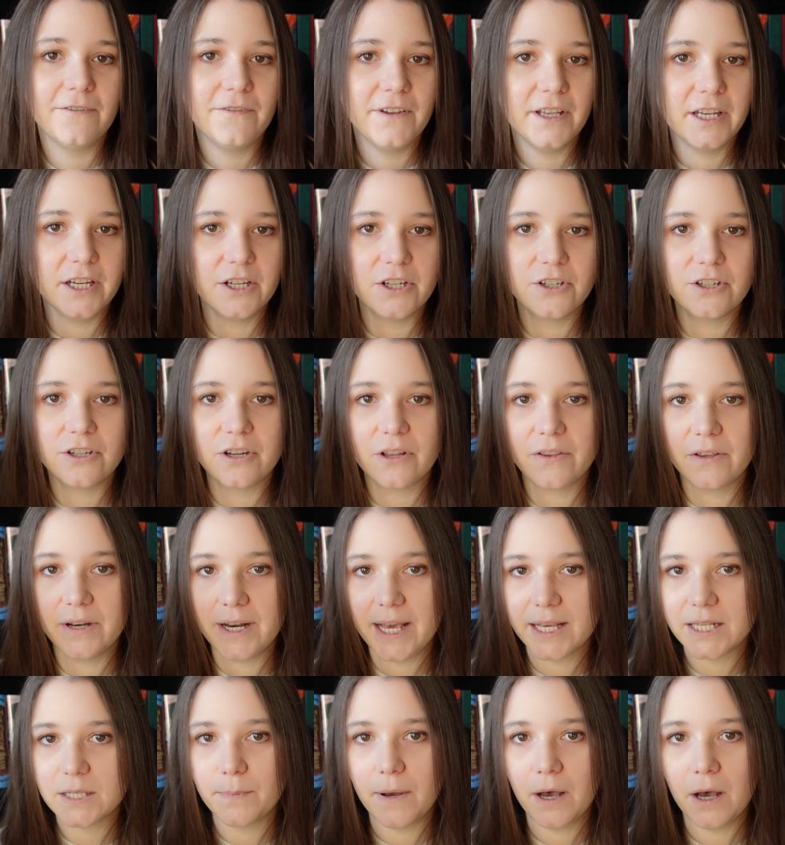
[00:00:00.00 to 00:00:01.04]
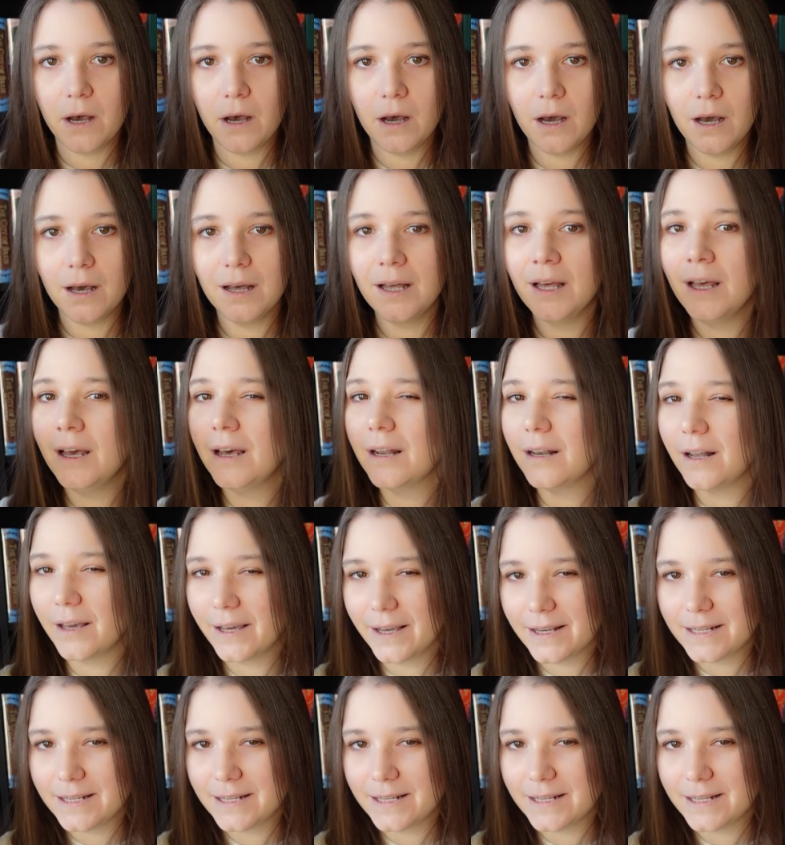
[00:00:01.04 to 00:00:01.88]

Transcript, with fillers: finished the next part. Like